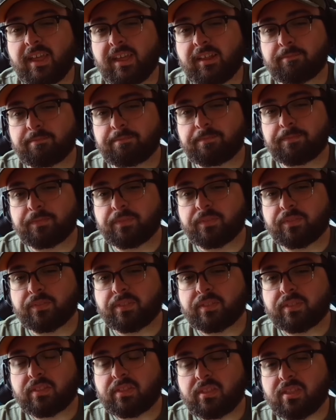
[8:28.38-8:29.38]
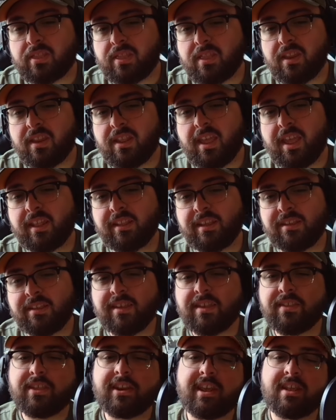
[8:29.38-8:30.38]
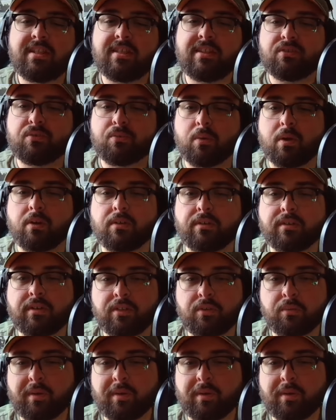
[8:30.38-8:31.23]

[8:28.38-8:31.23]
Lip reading: And let's say that in this world,